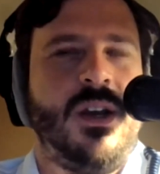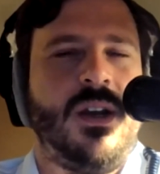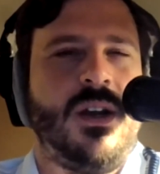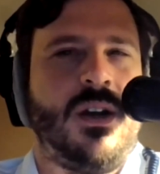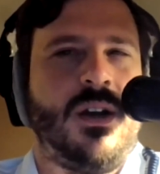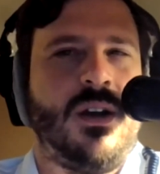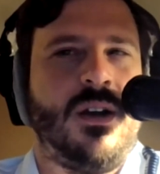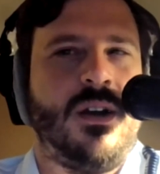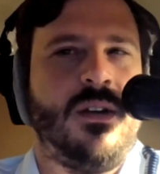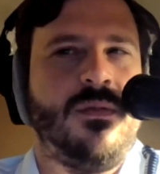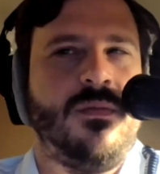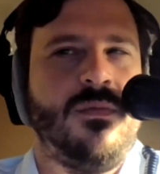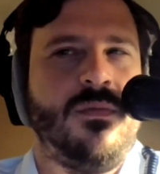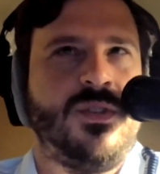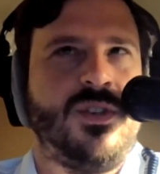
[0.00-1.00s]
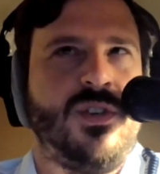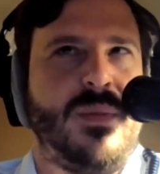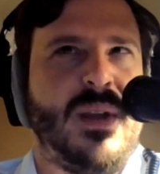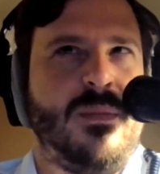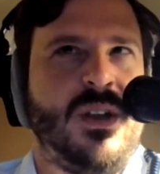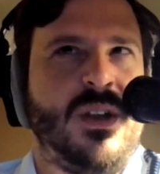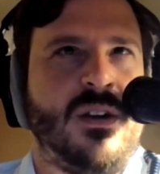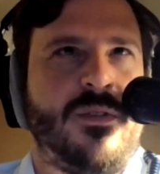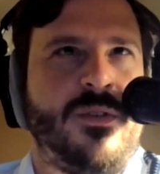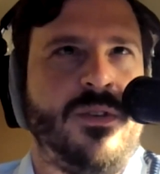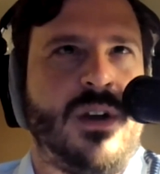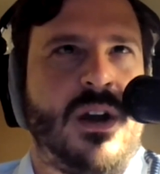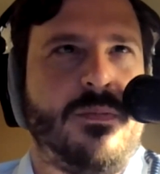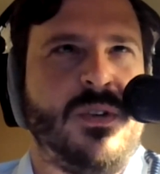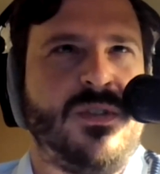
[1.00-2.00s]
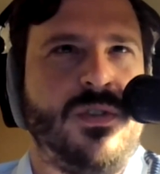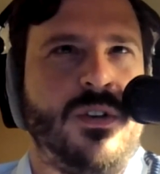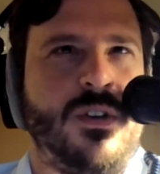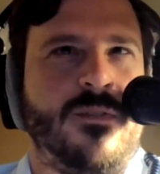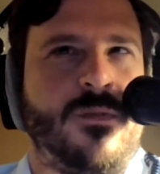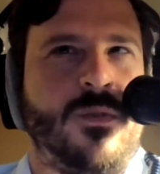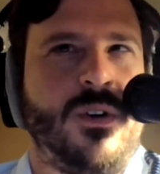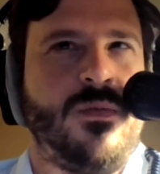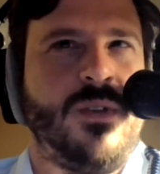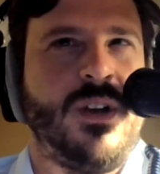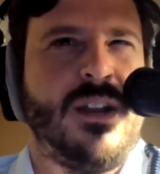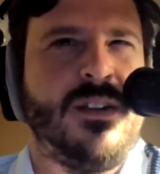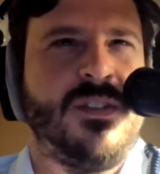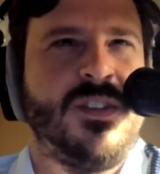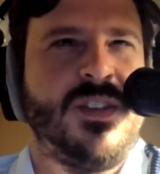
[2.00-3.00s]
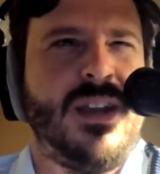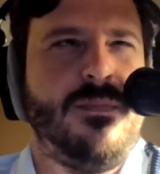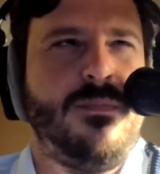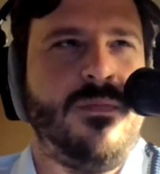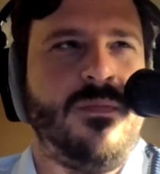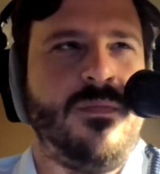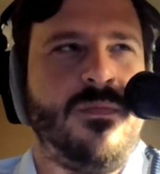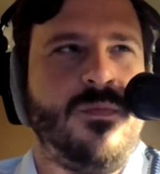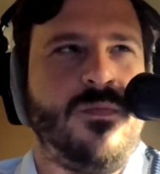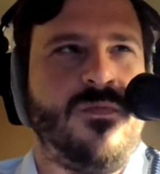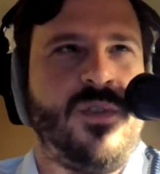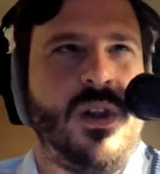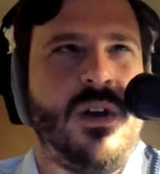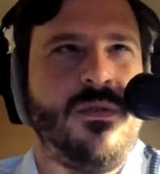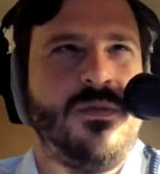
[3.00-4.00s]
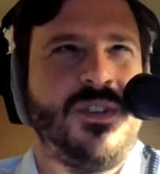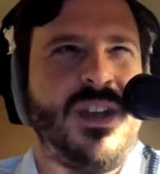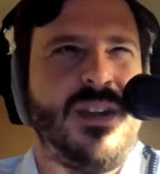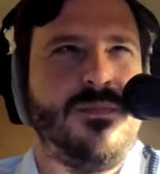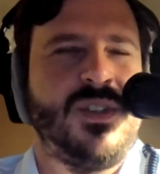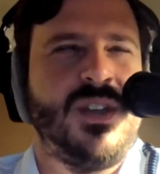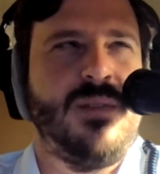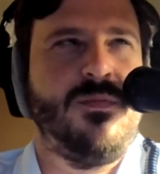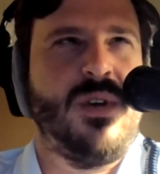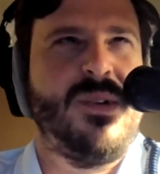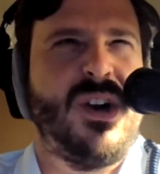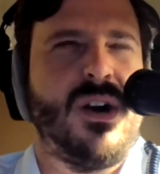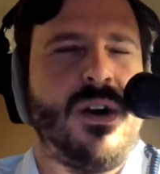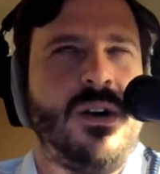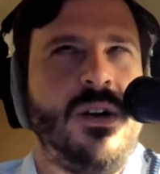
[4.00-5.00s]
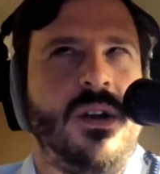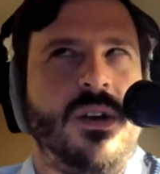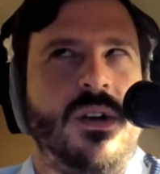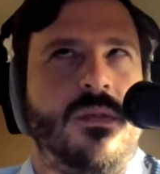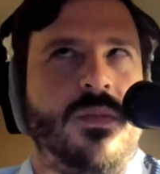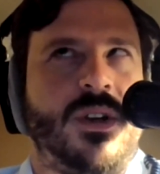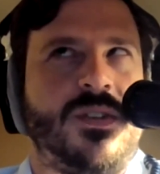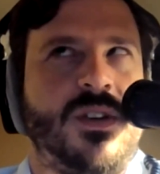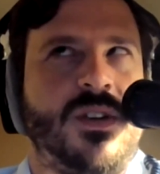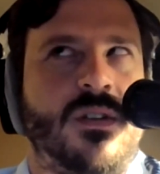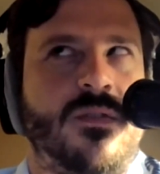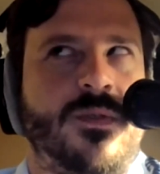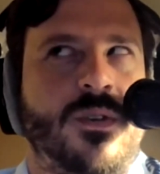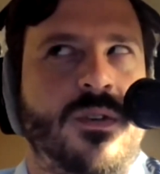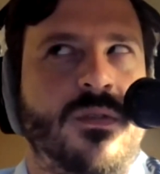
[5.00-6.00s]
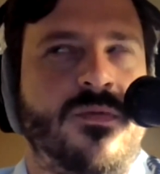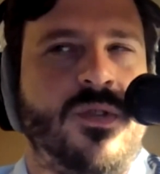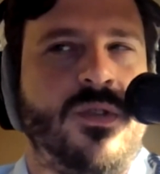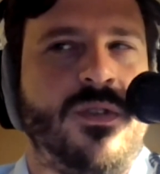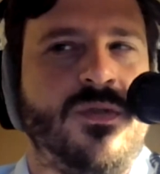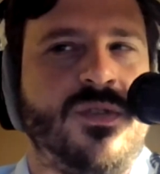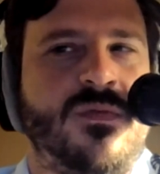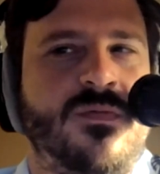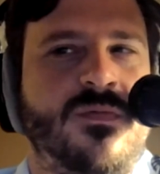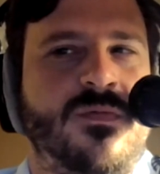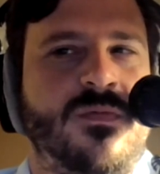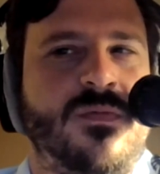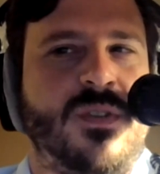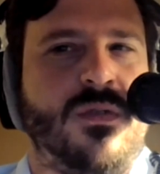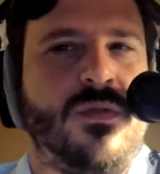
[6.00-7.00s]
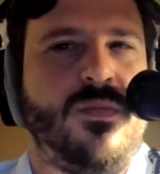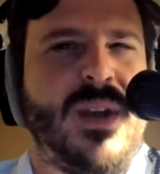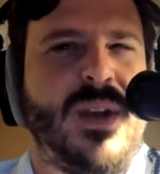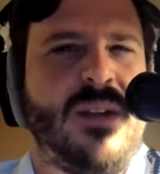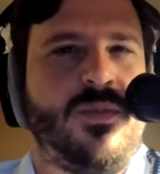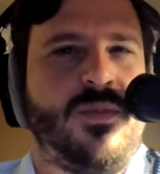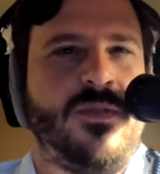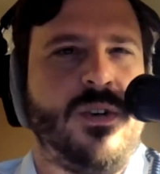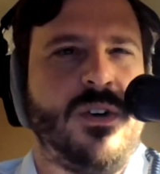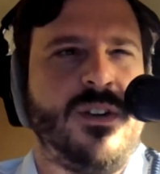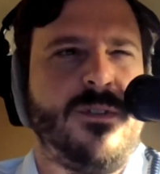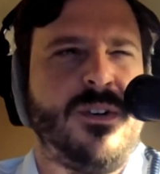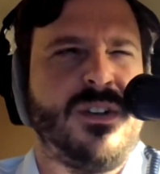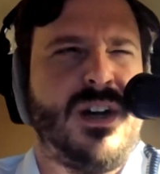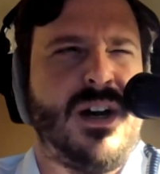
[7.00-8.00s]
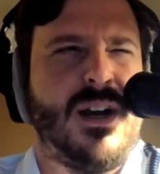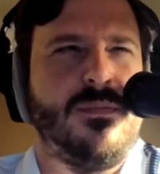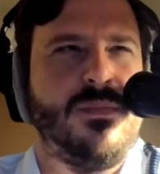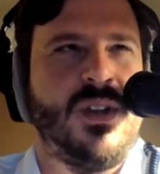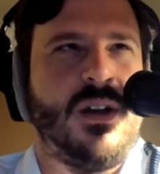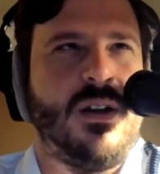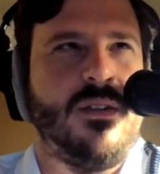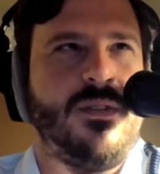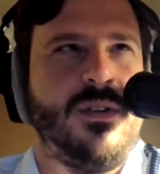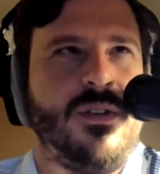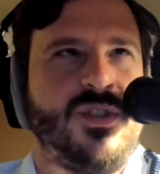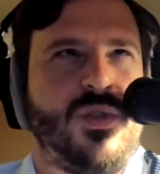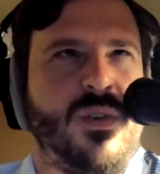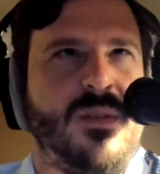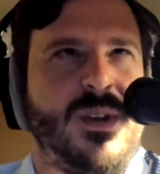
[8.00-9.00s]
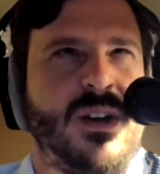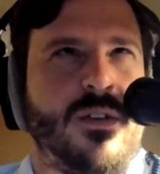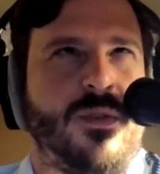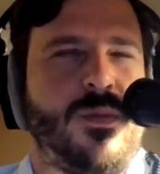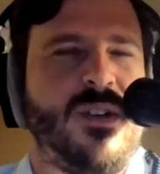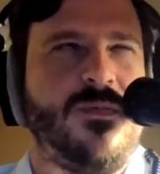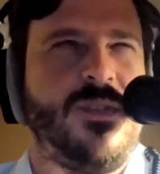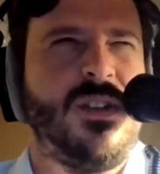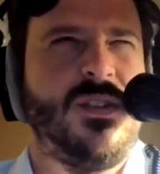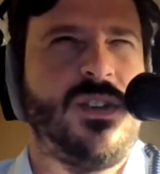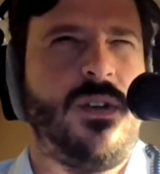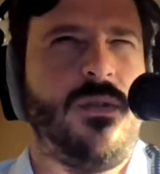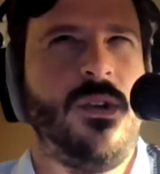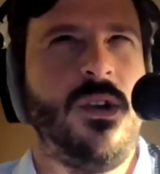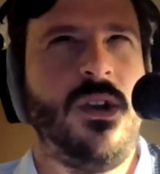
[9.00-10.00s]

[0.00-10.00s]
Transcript: So it may be another opportunity for you. Again, same flow, same webinar, but for those of who may prefer a different time, there is going to be another one of these. So